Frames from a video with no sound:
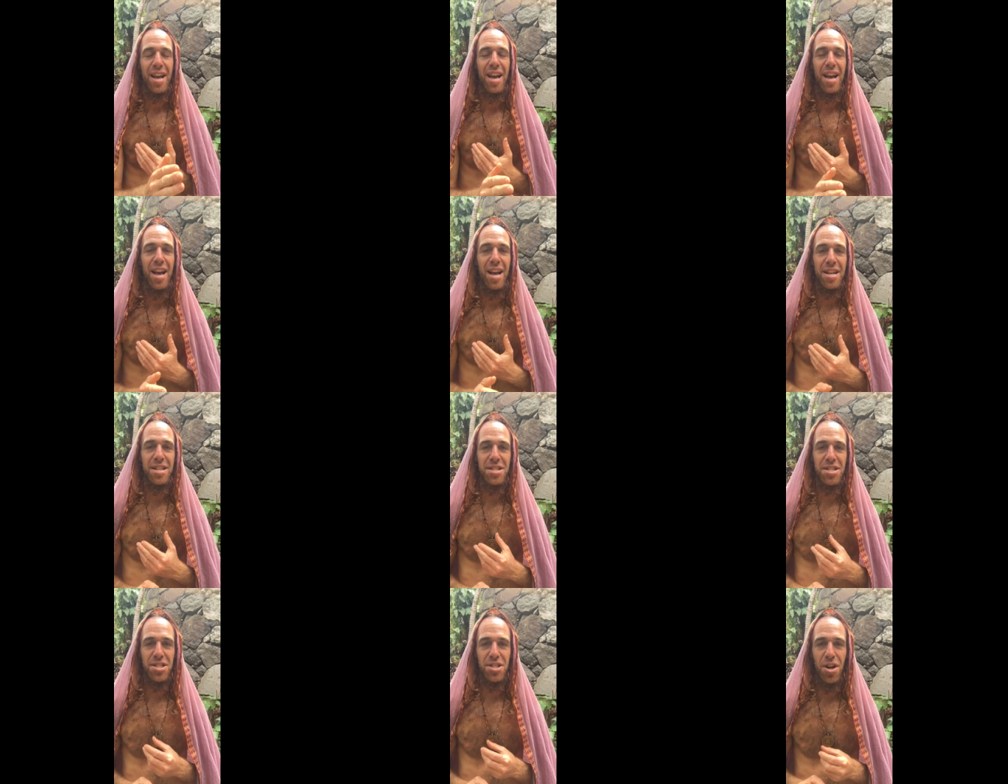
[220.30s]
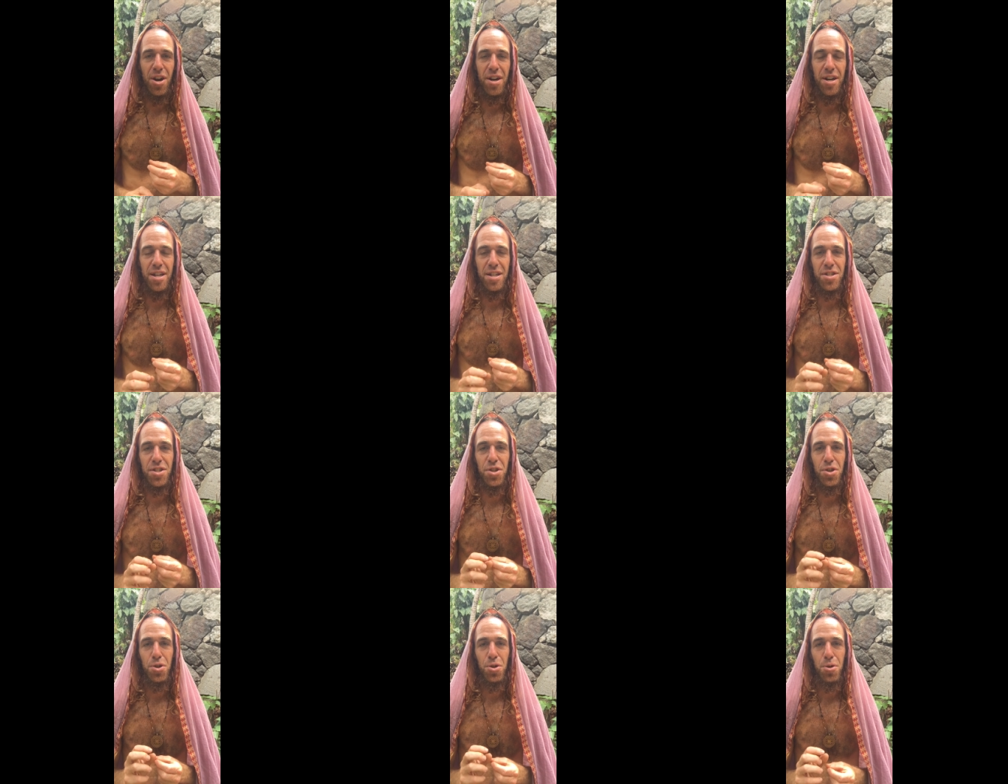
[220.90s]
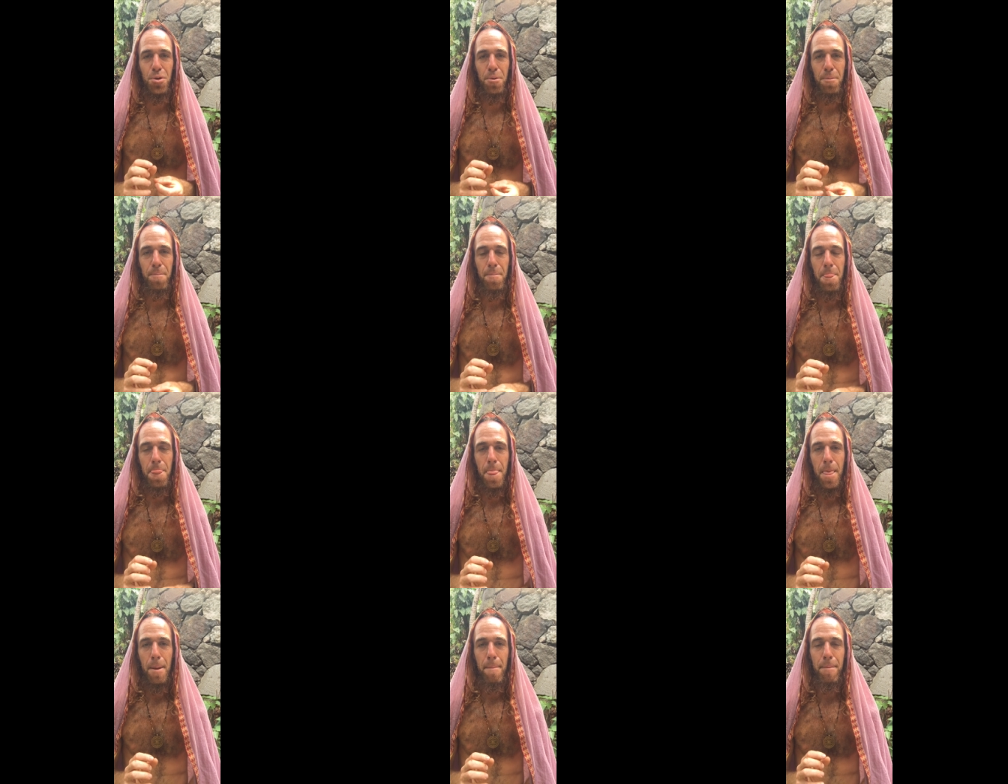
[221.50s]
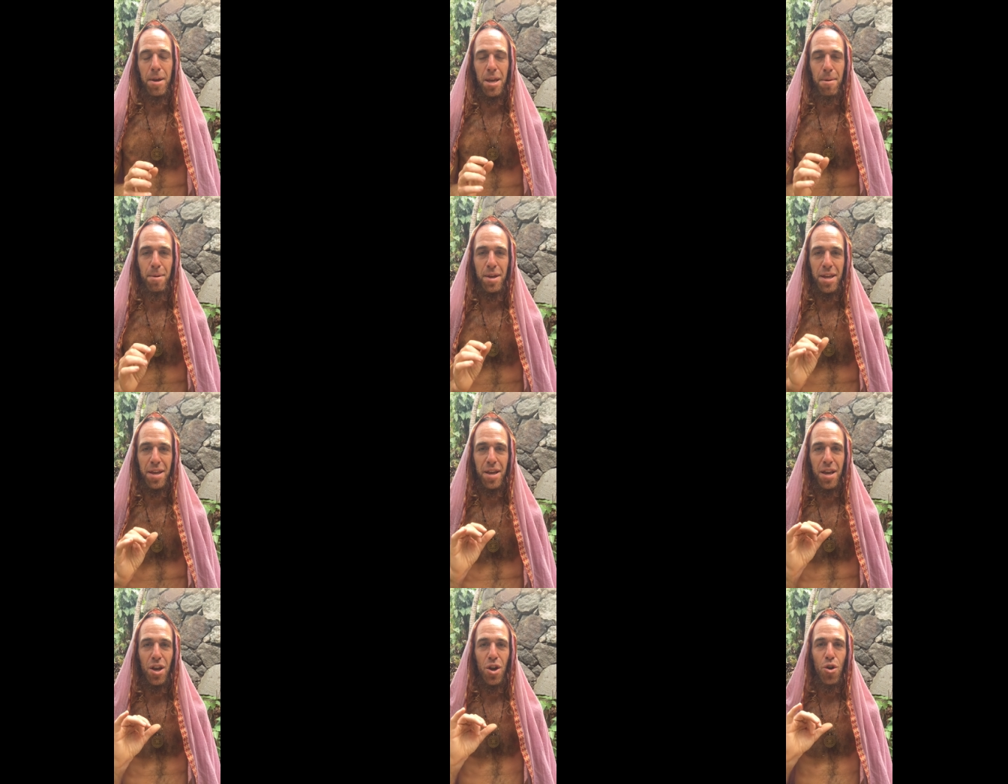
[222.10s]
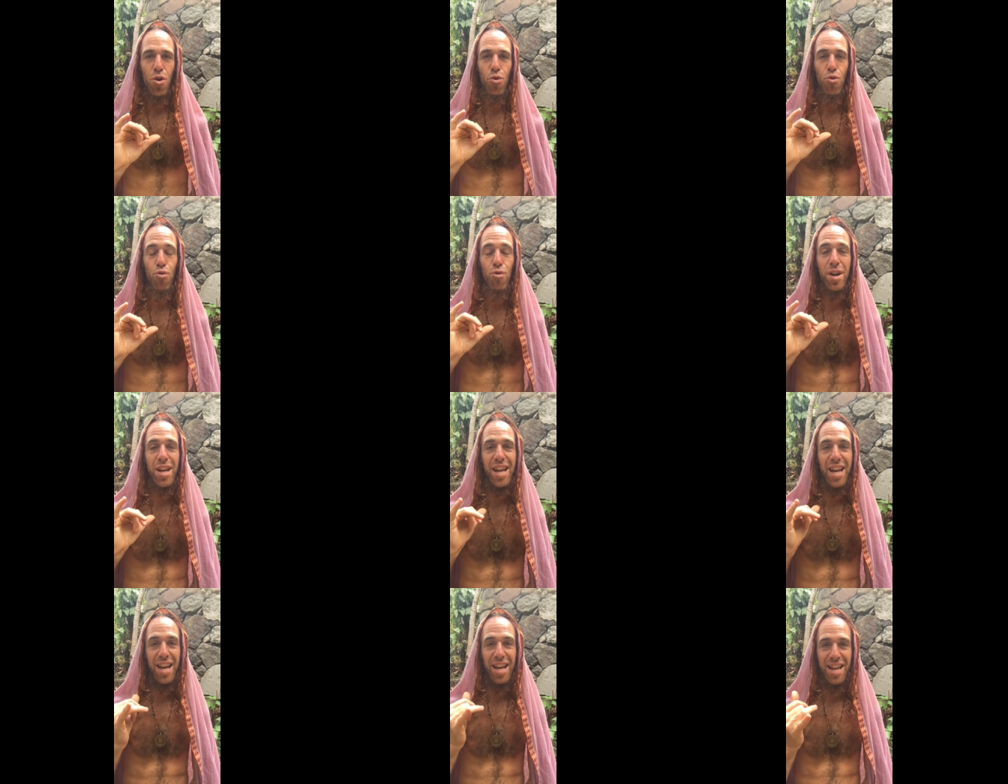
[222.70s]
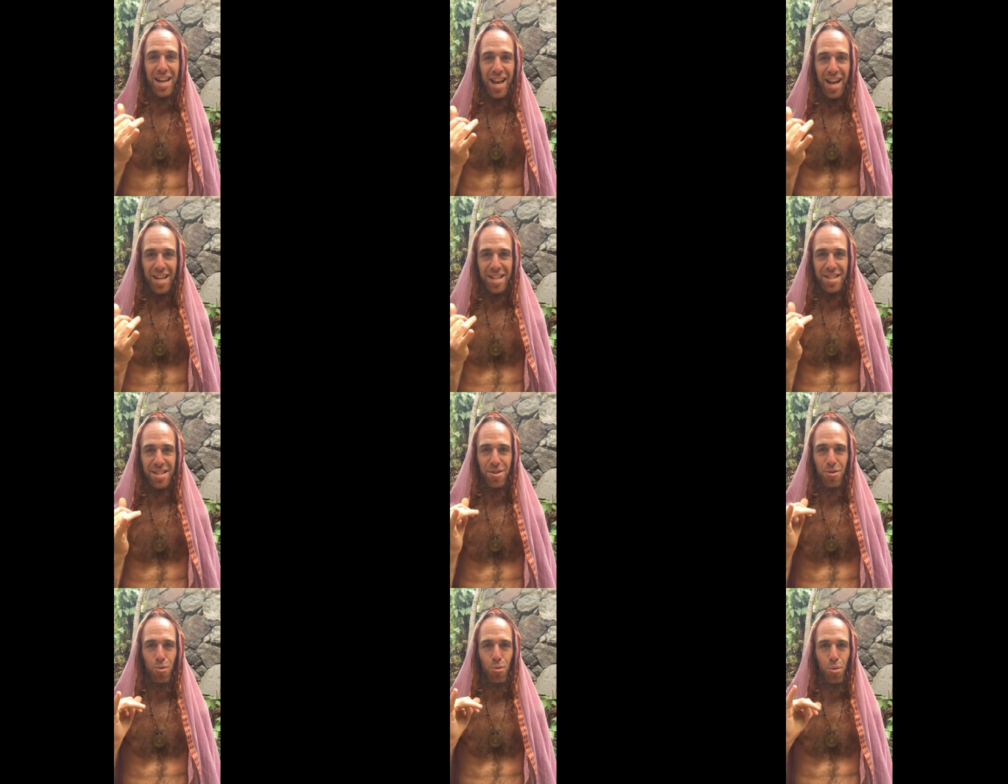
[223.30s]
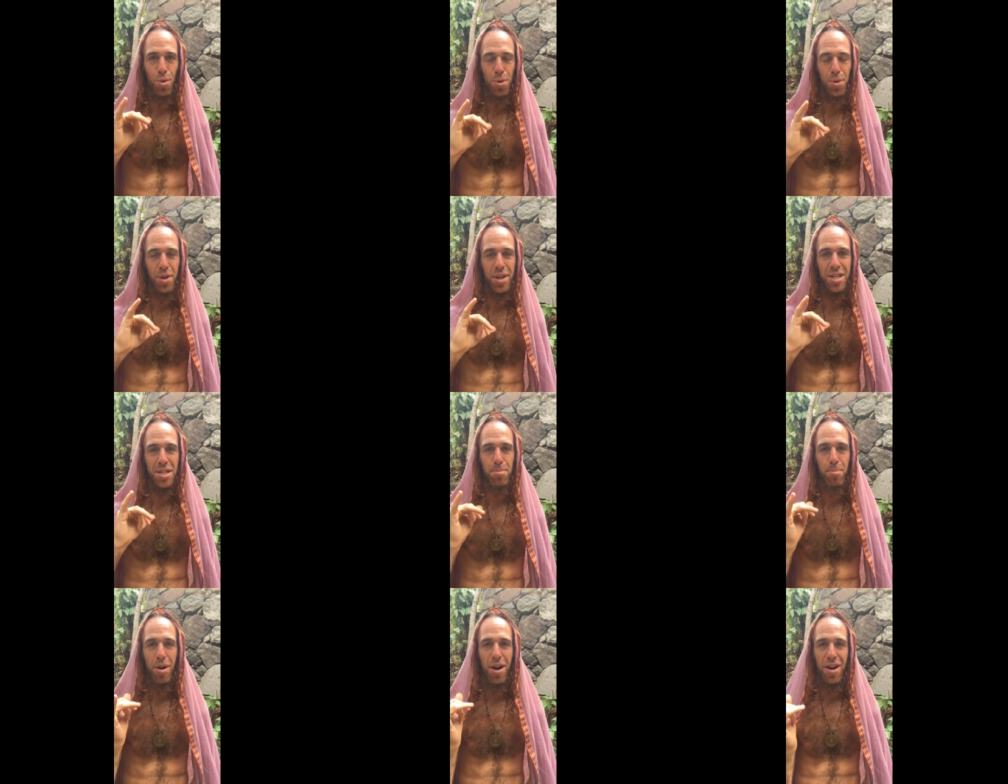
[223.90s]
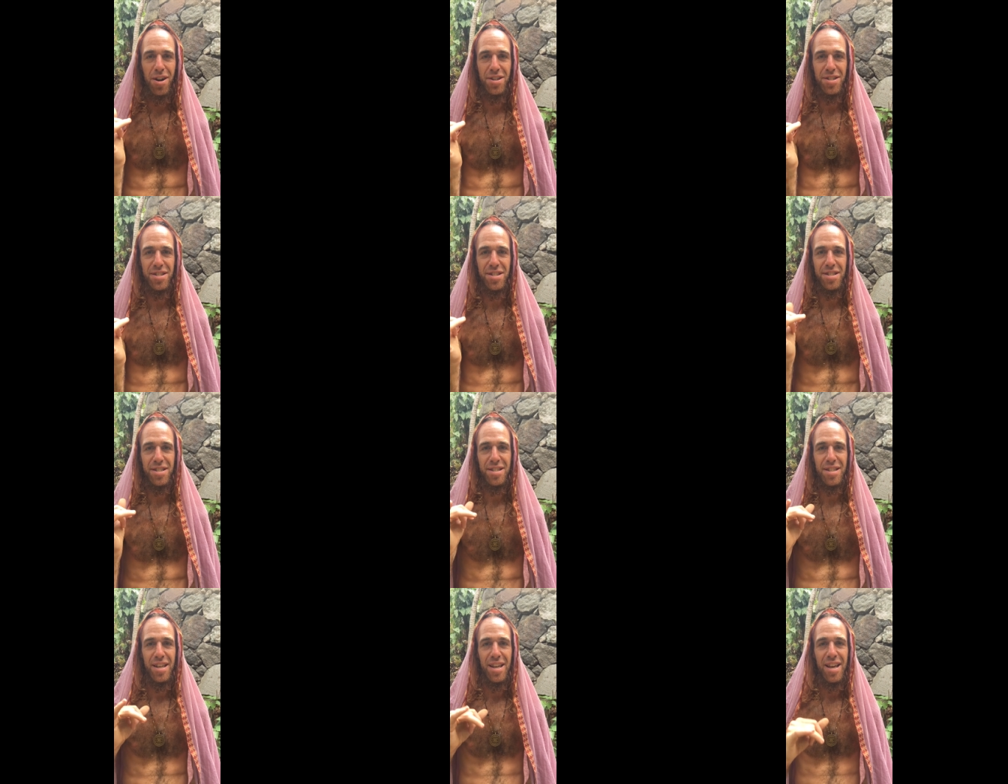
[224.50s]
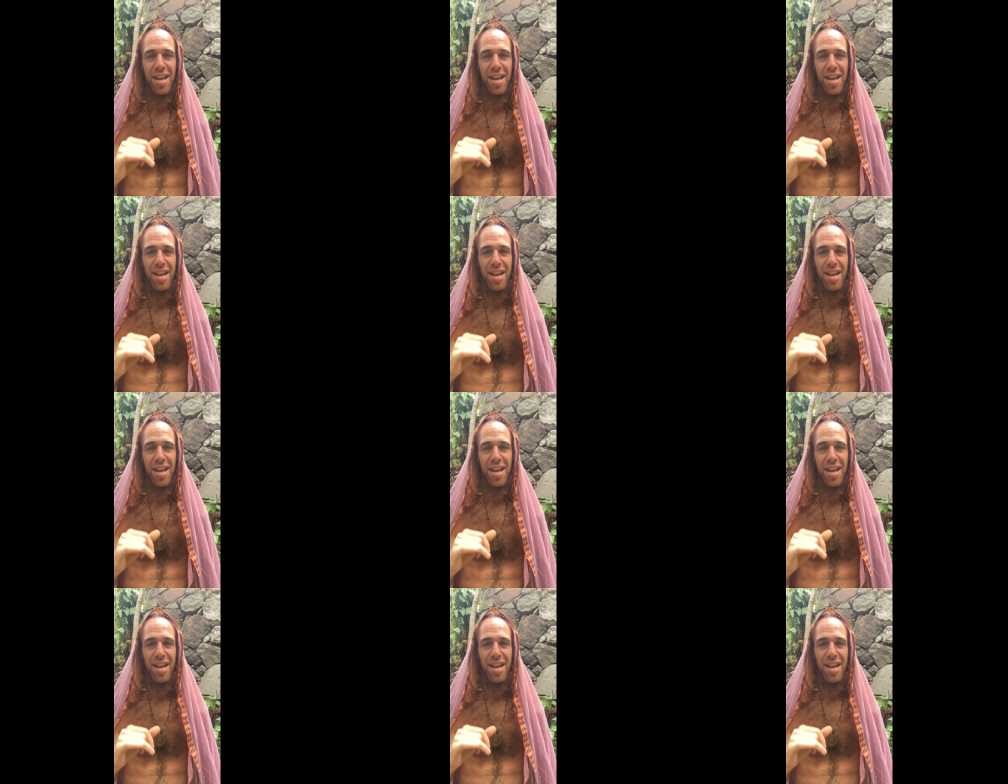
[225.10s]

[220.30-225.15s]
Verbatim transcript: and starting to maybe reconnect with these parts.